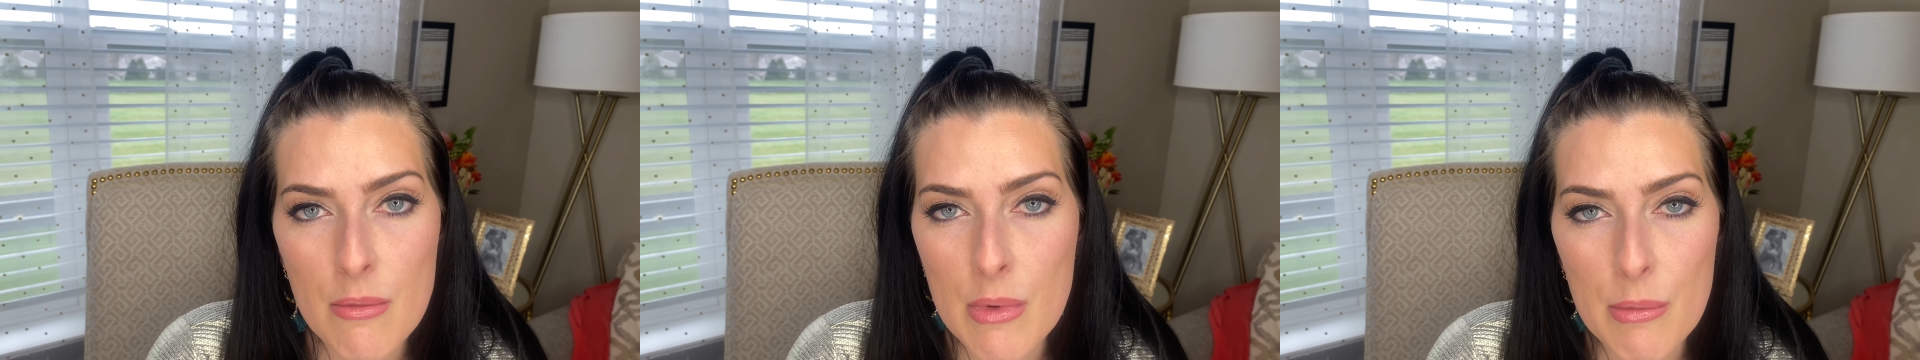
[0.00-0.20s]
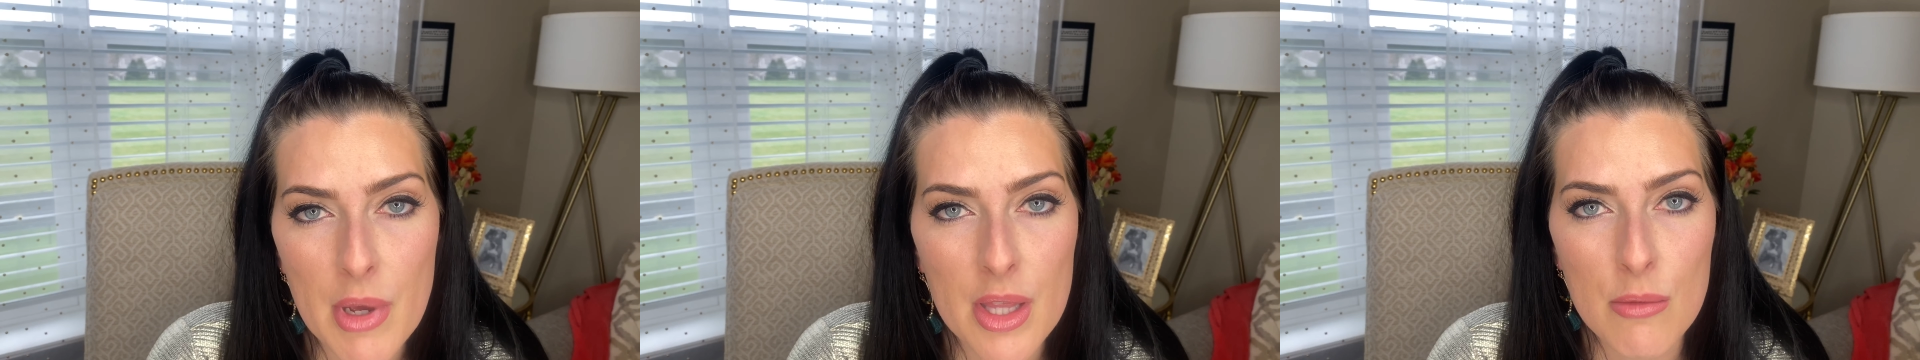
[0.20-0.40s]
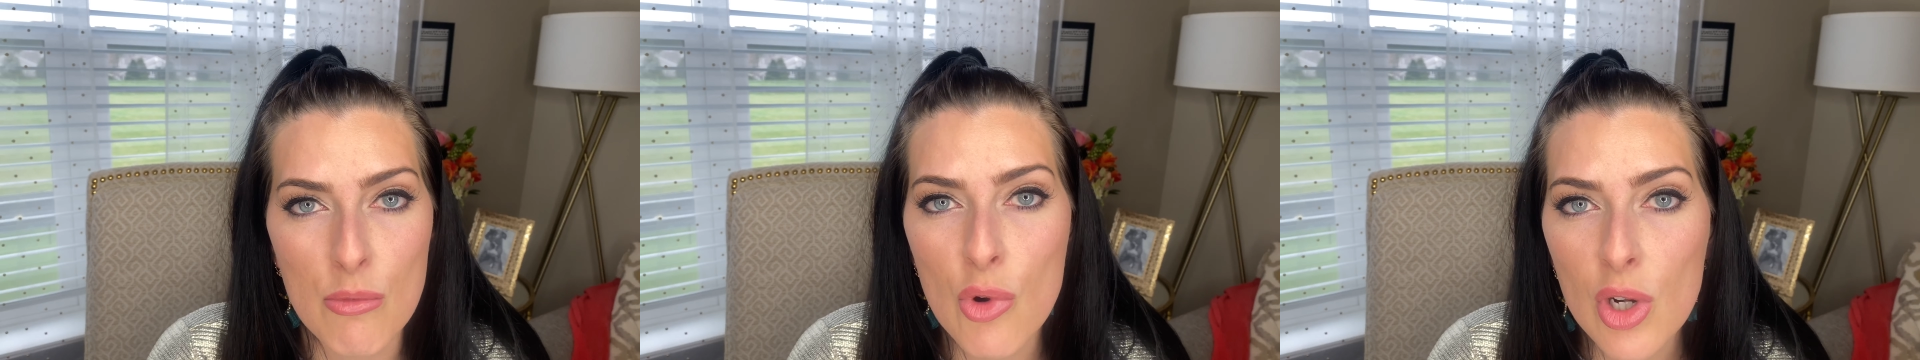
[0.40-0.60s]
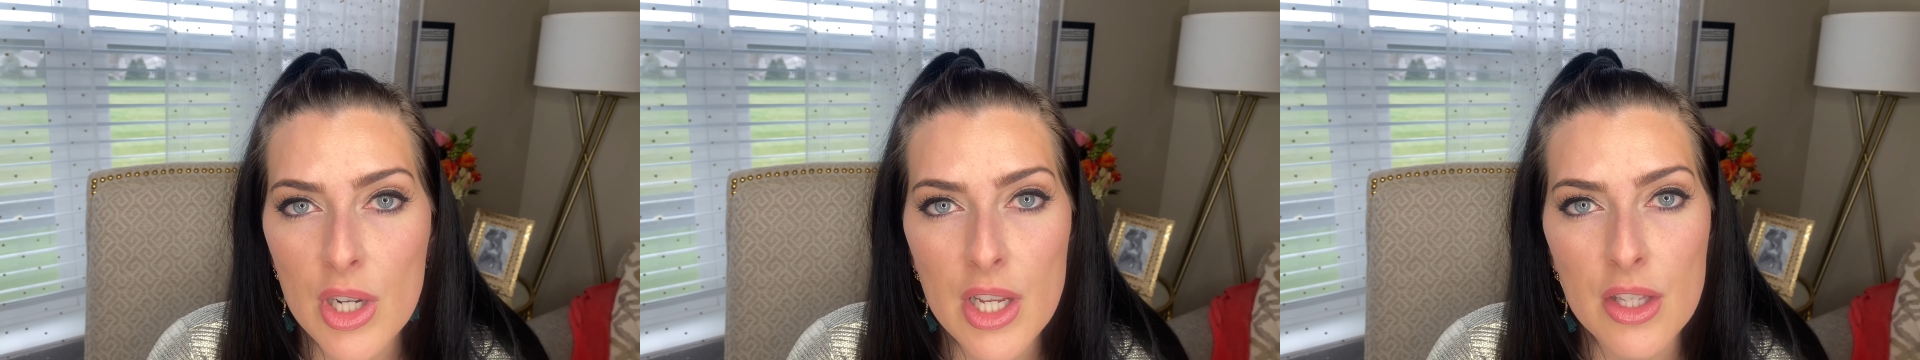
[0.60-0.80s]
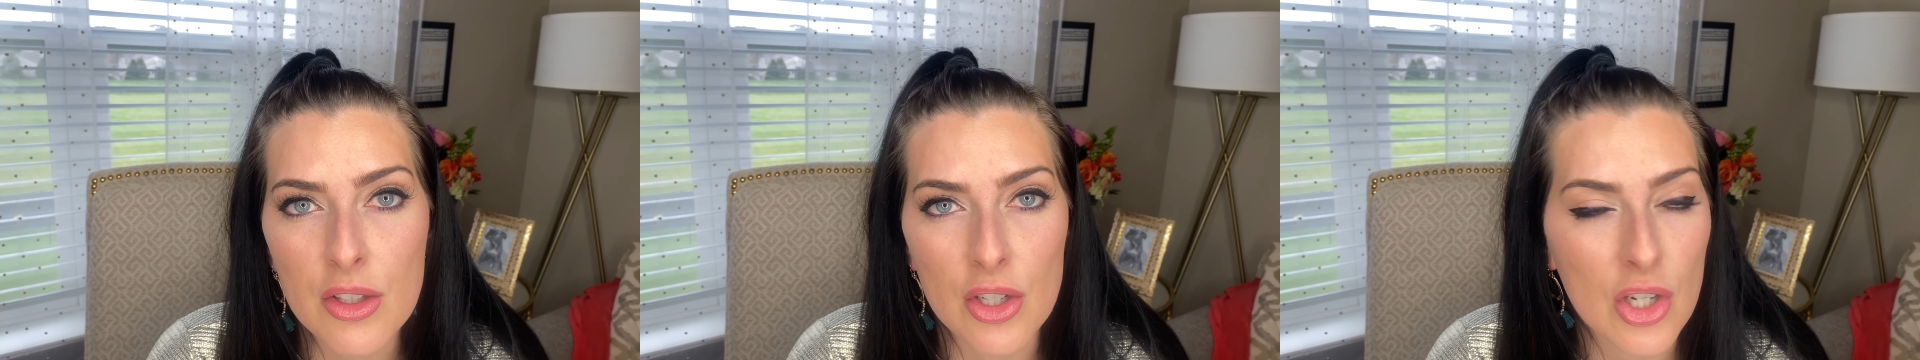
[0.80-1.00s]
and by the morning
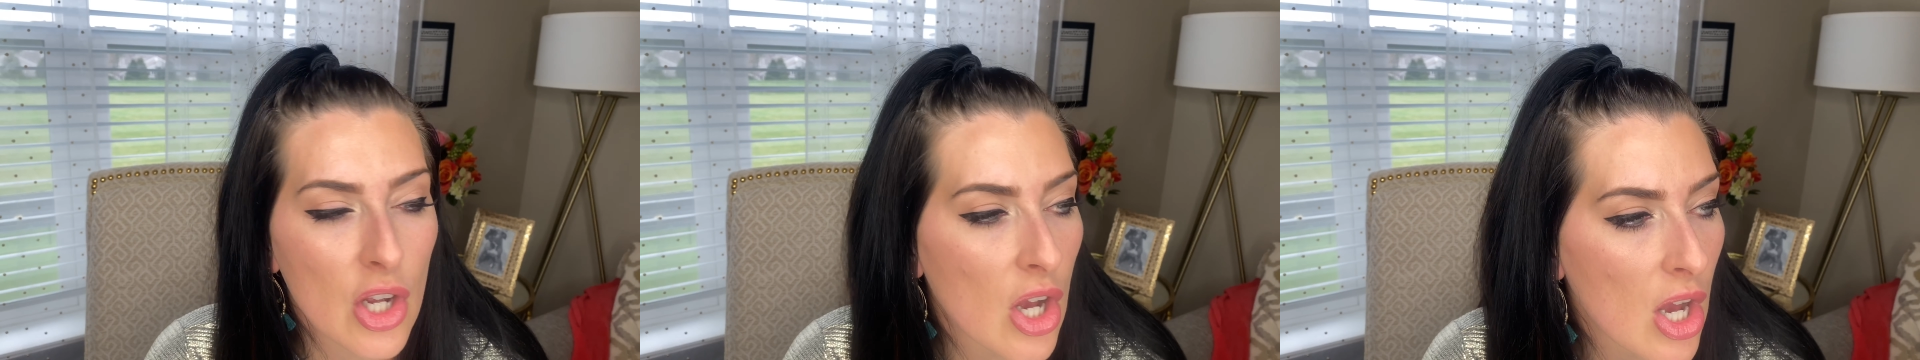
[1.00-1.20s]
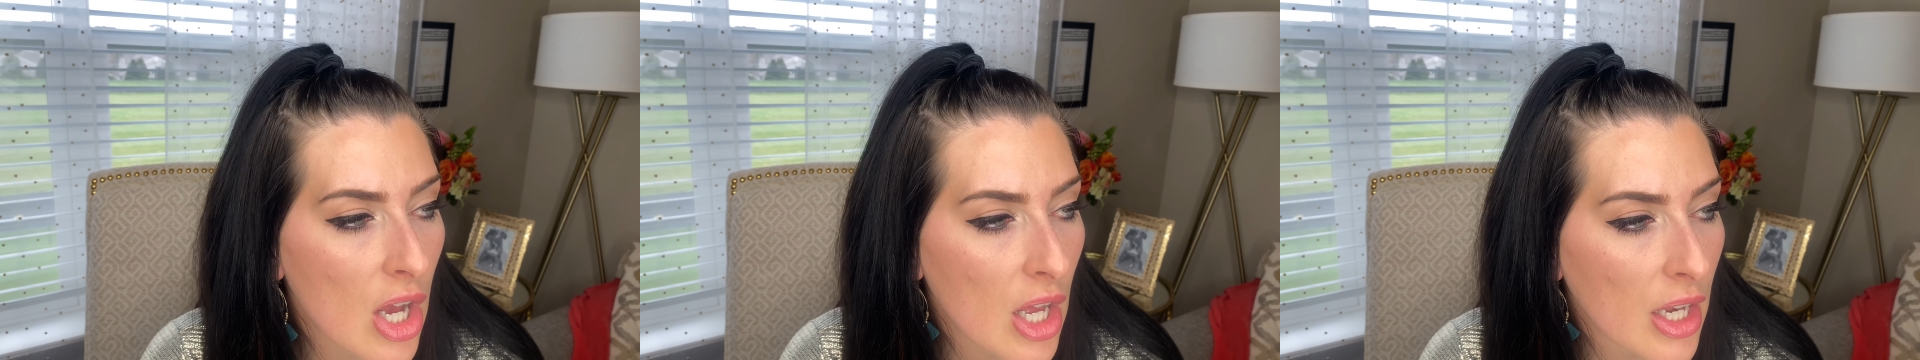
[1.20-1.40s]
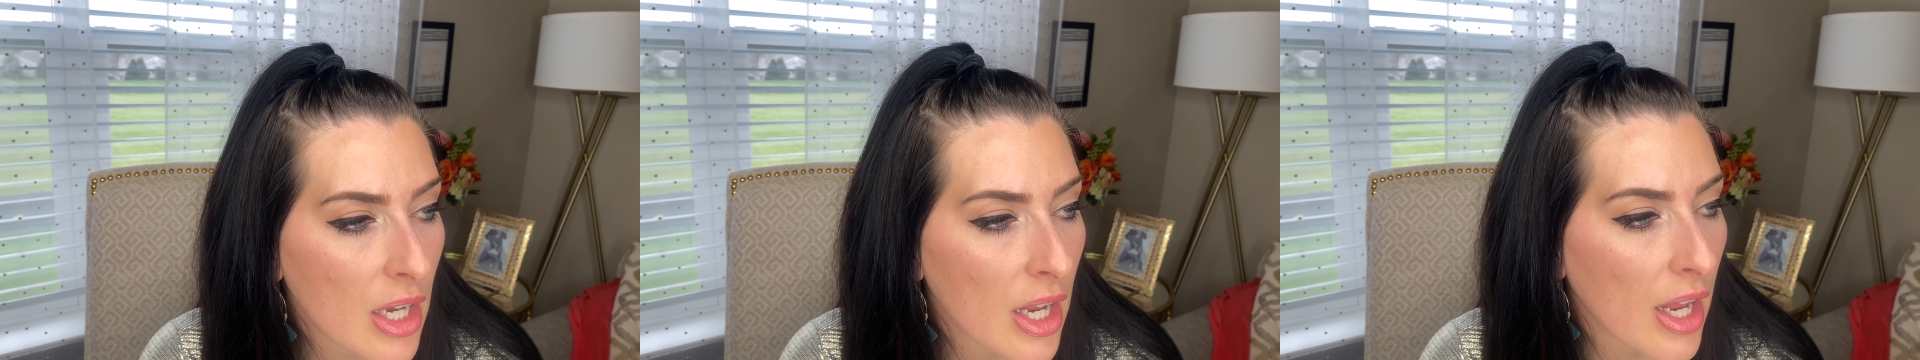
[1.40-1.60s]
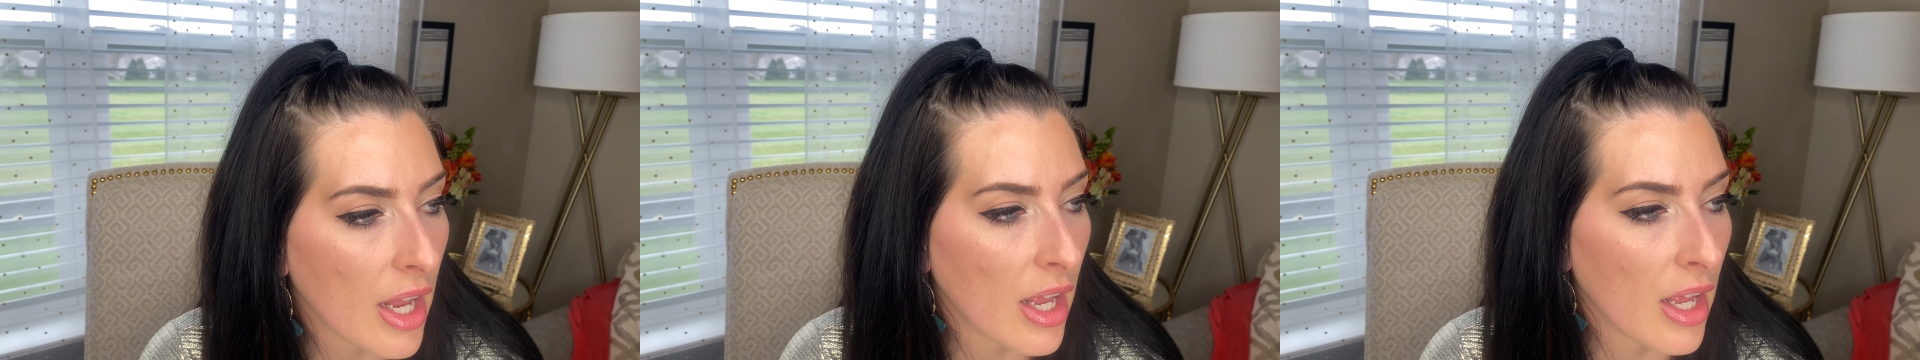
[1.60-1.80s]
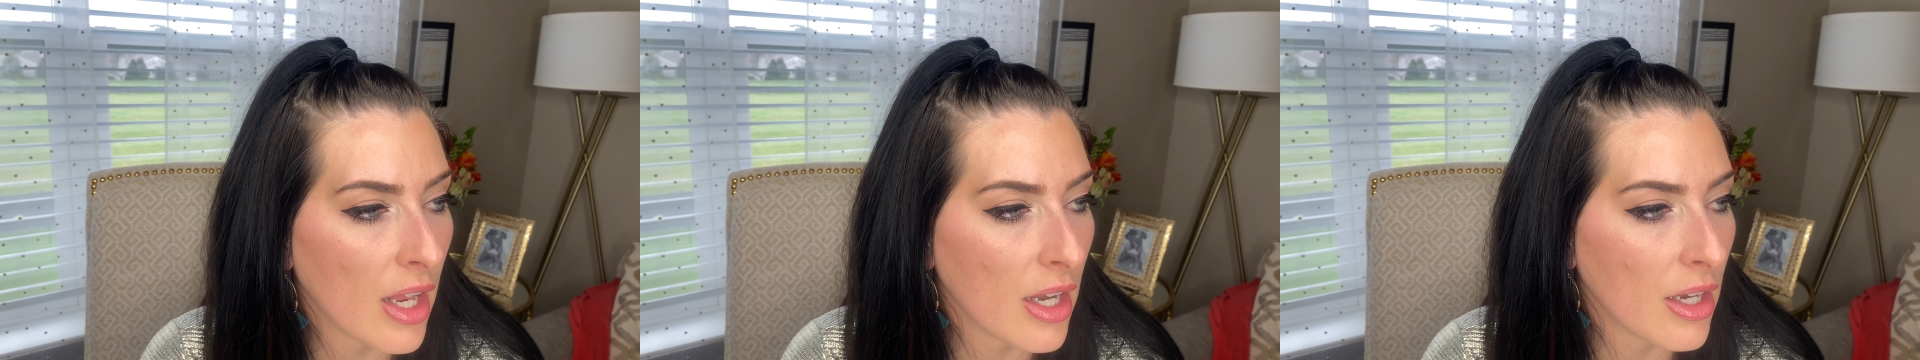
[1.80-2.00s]
they're gone
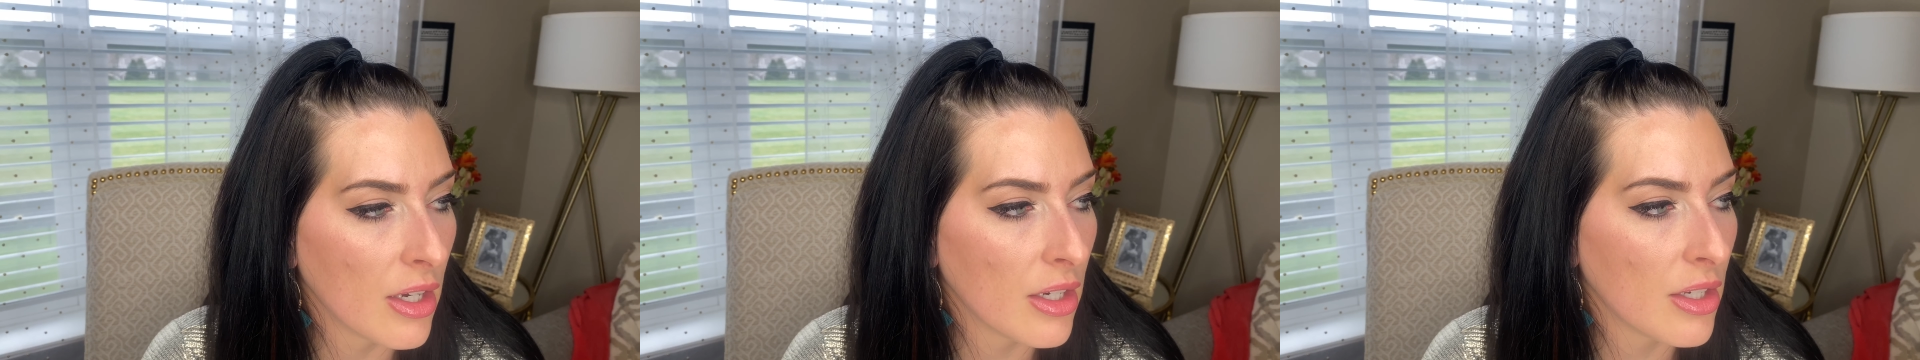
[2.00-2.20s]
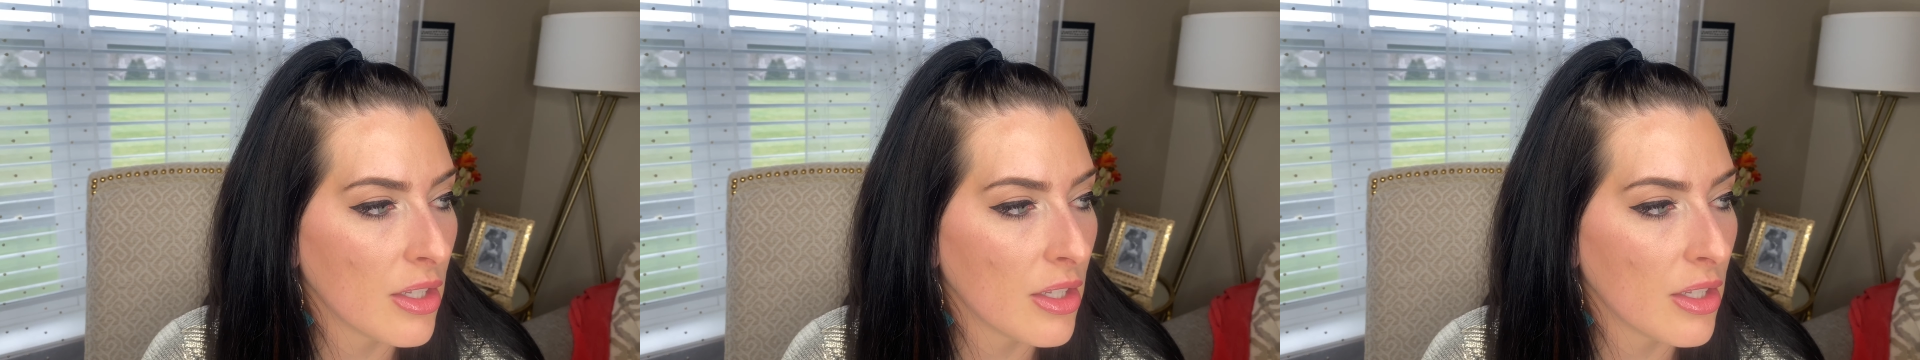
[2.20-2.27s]
and